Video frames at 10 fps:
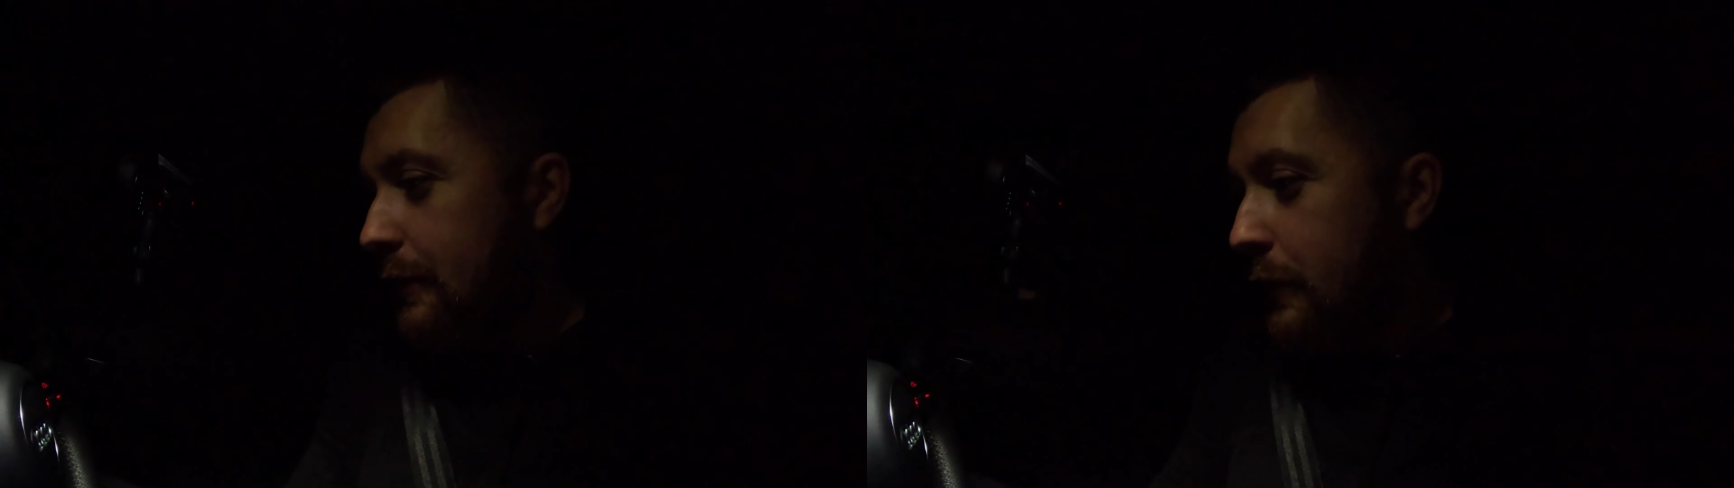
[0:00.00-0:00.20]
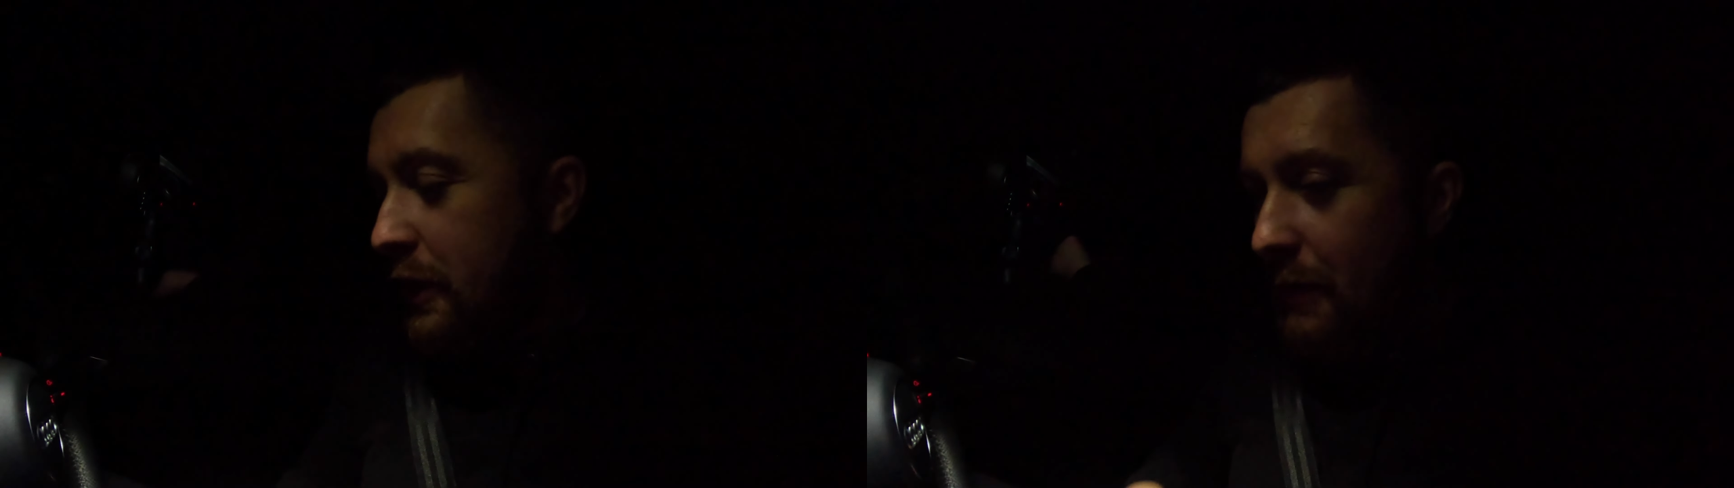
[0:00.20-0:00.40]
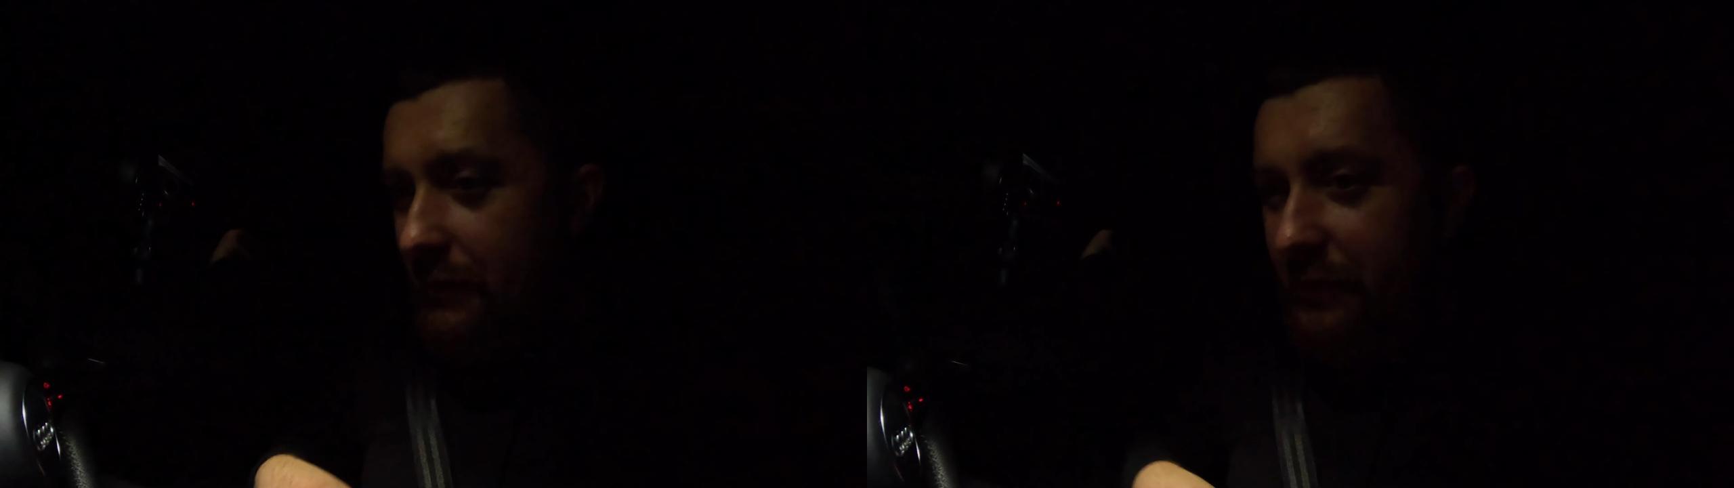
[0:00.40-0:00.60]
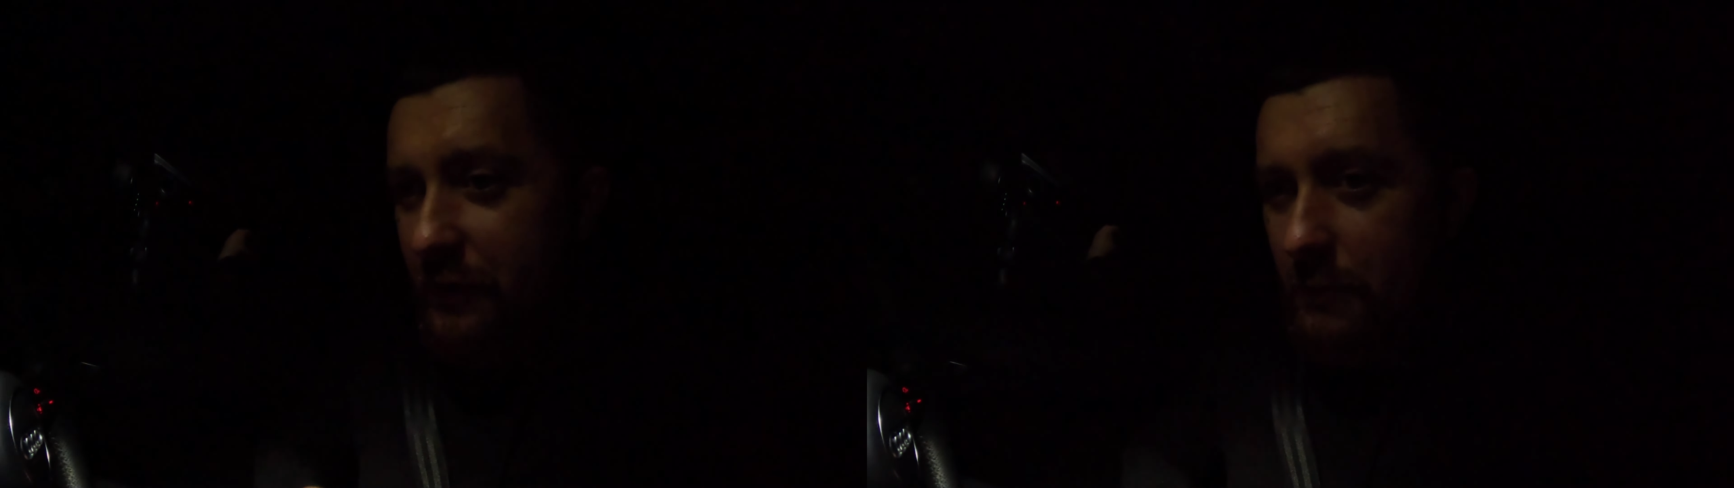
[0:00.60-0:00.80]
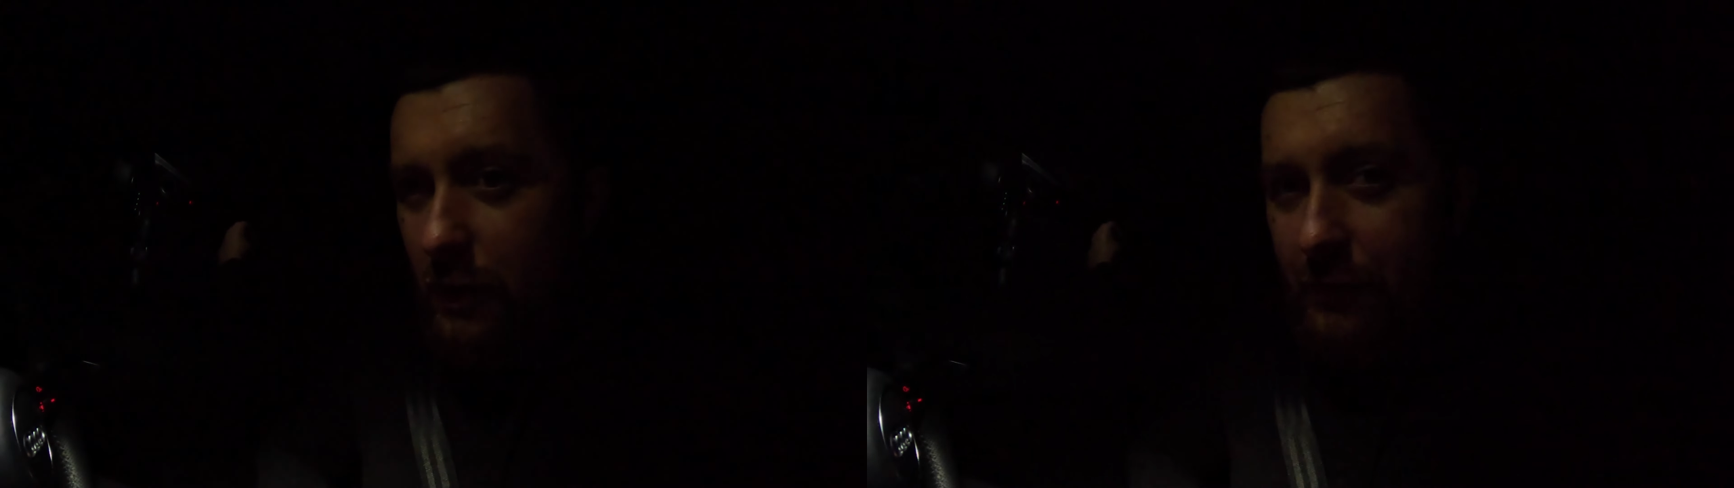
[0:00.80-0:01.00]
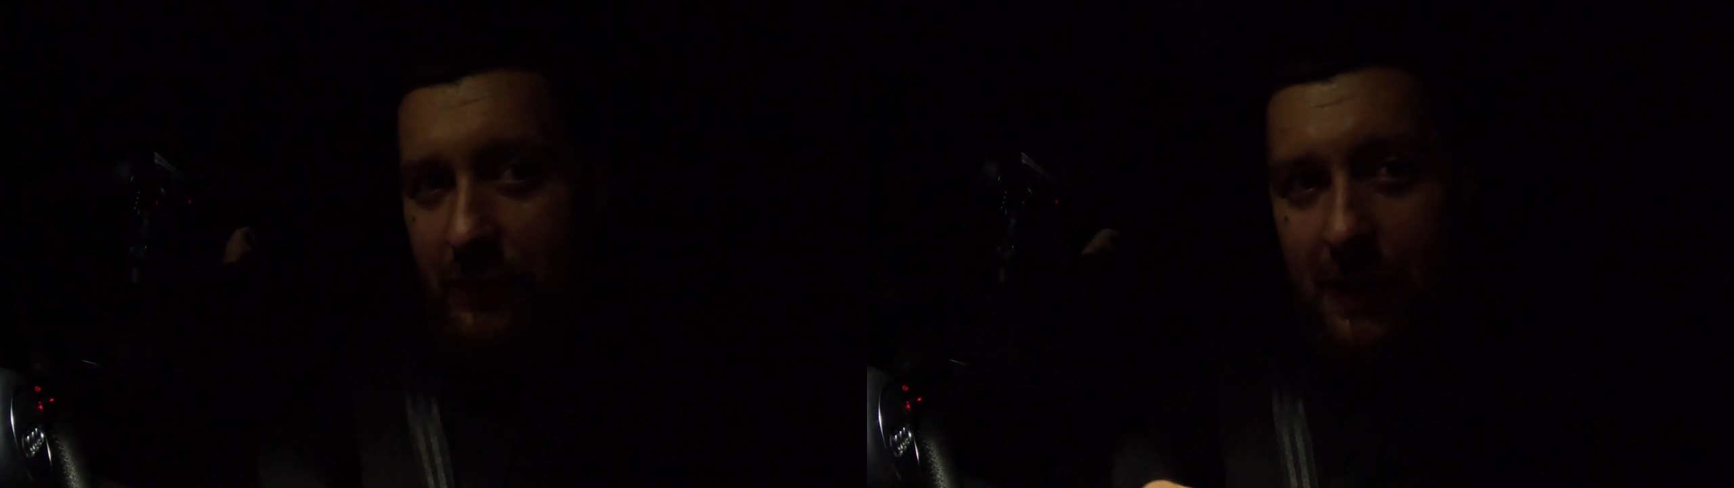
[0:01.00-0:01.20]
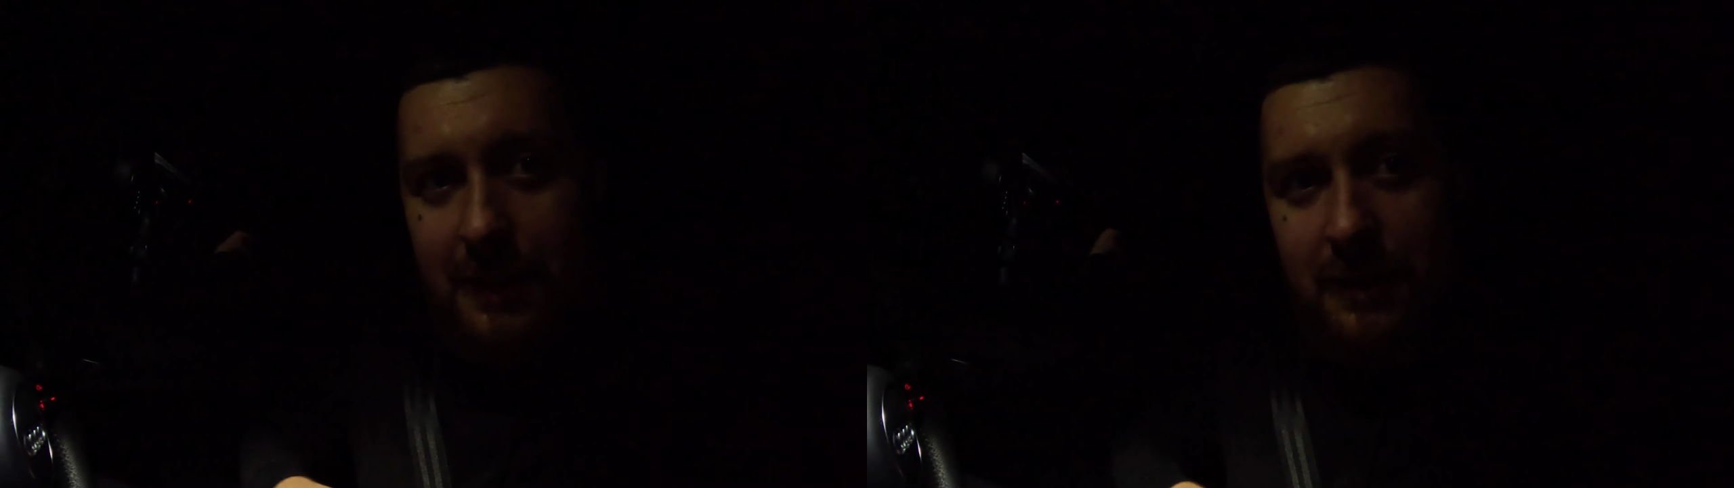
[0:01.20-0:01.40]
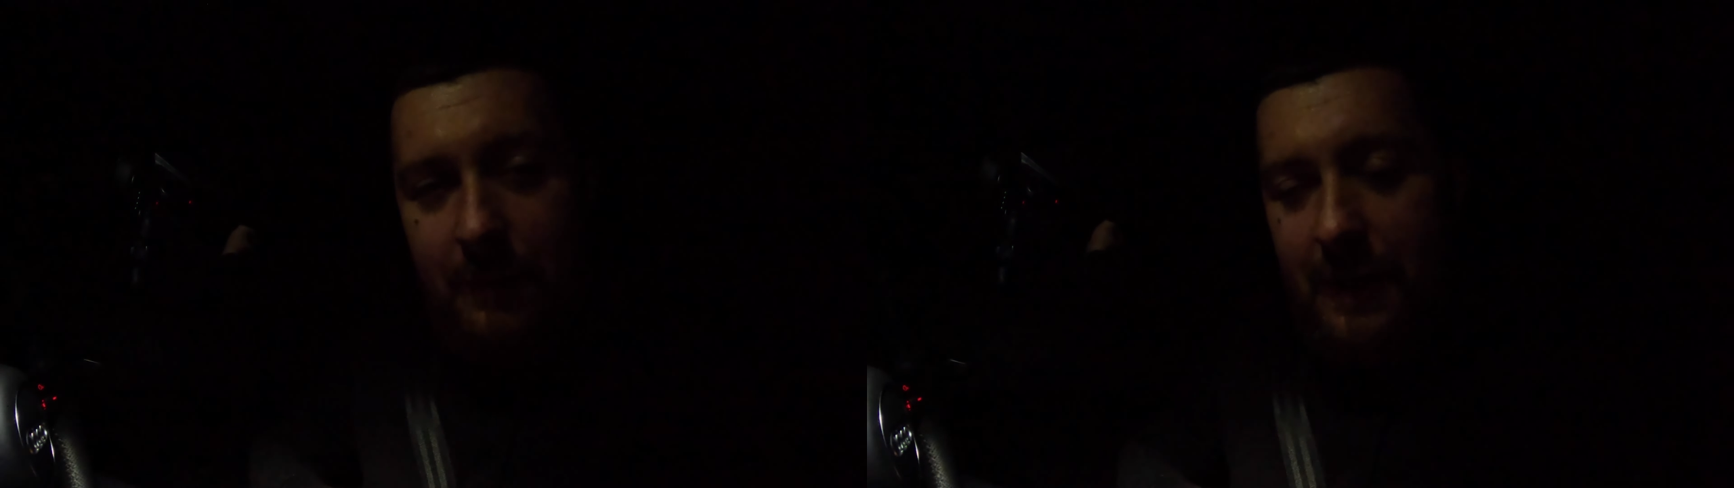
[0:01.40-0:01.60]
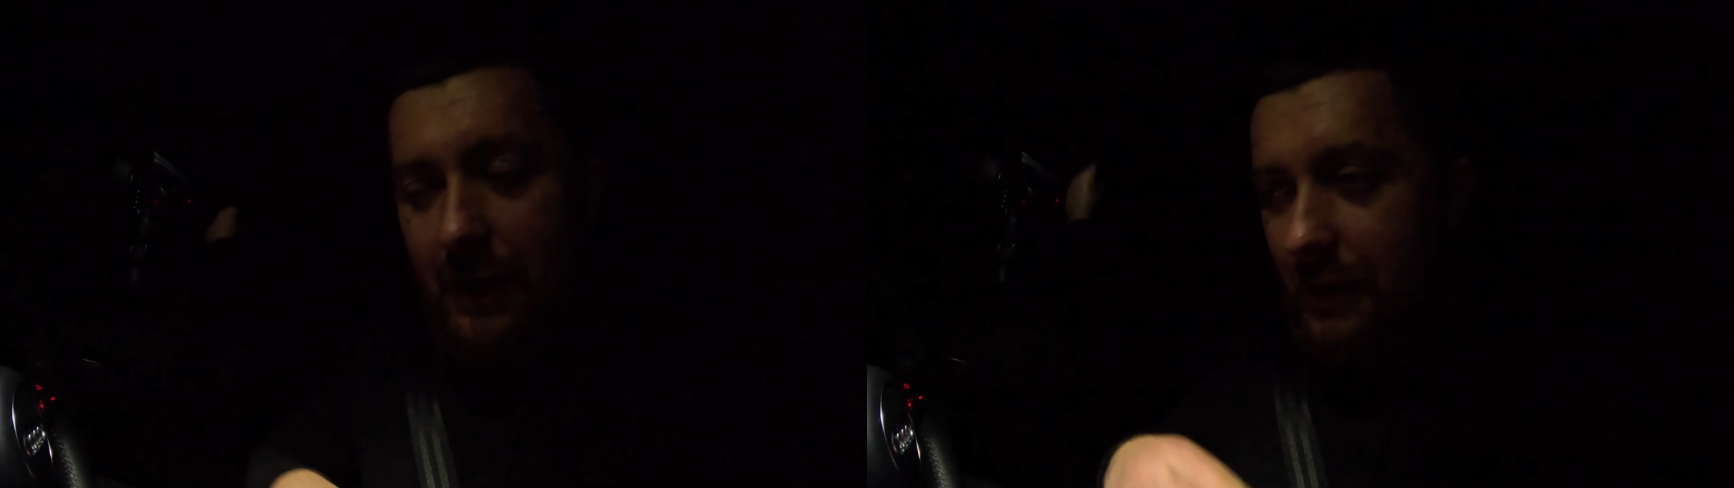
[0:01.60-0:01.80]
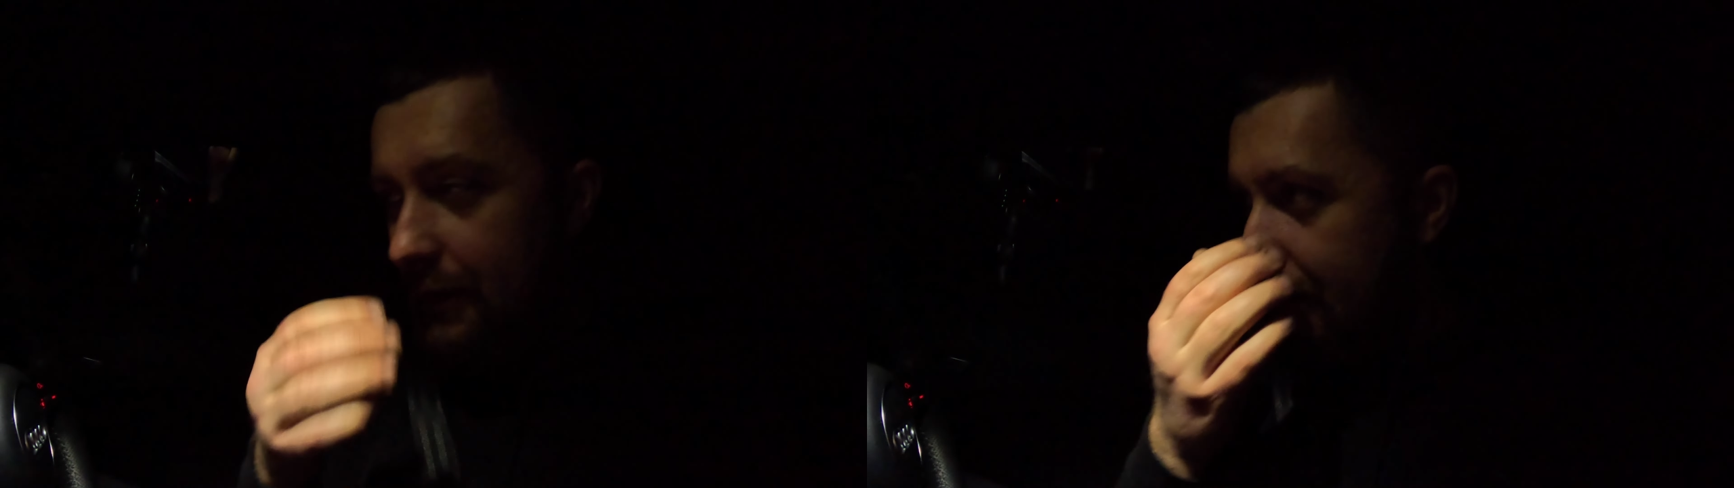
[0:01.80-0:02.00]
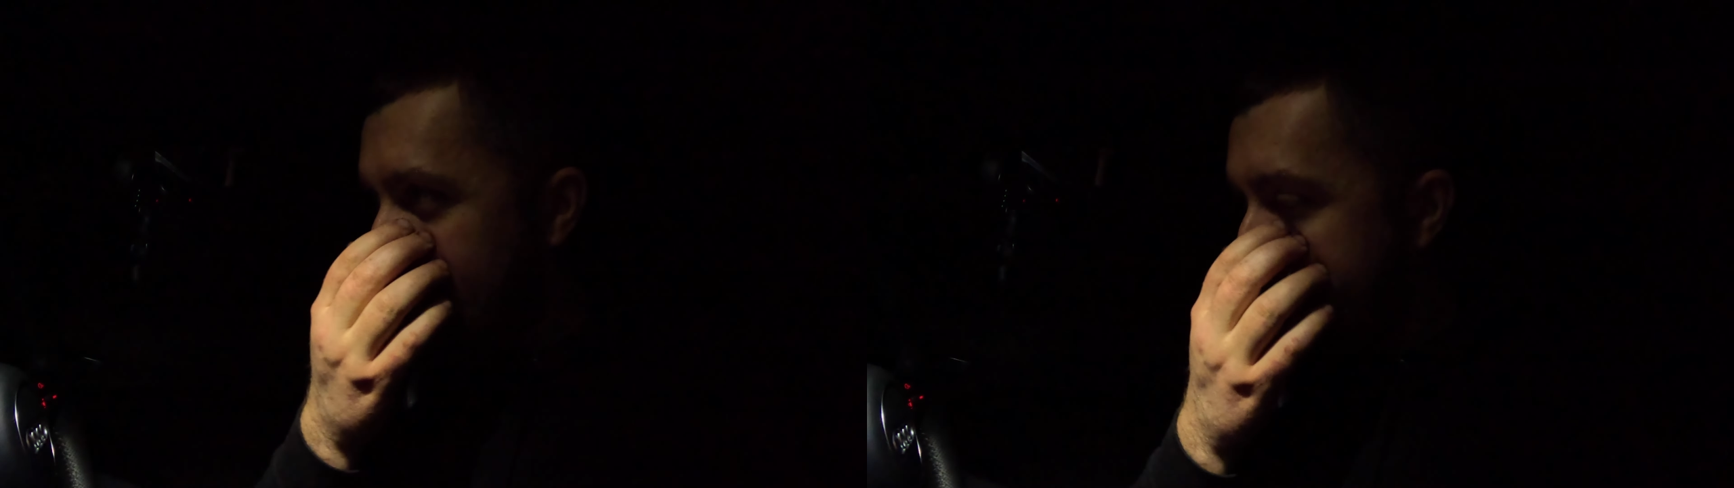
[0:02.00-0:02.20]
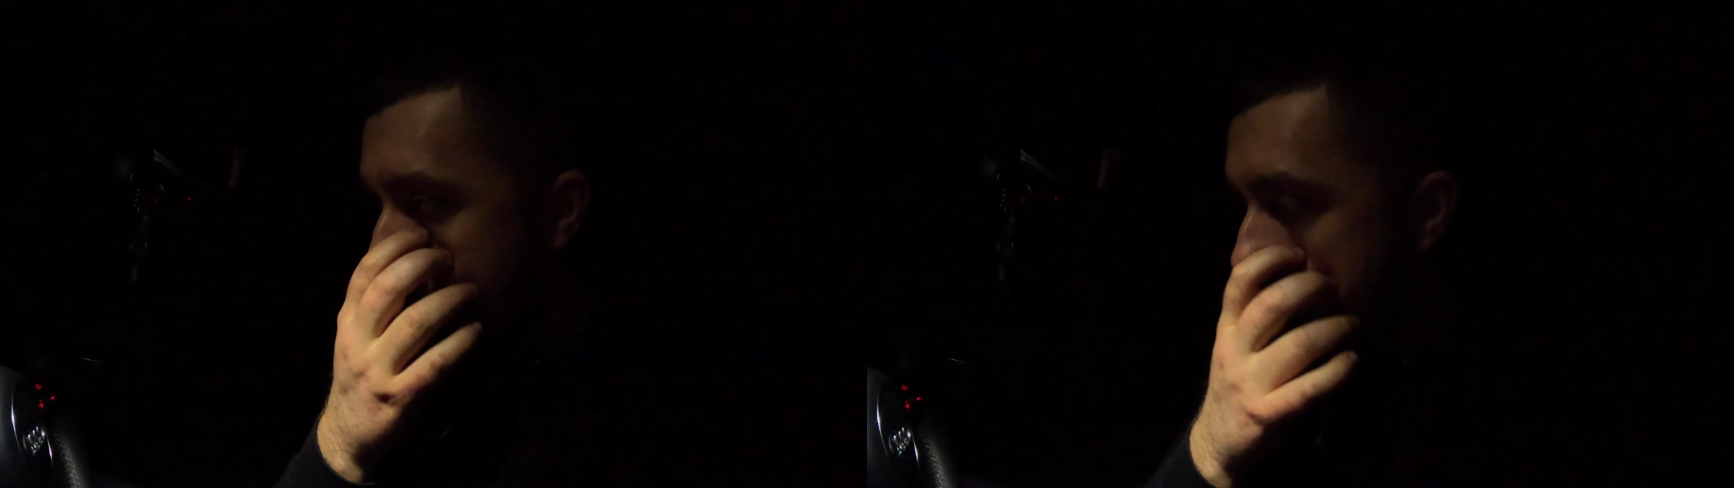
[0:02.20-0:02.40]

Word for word: We do have a few more things coming. I haven't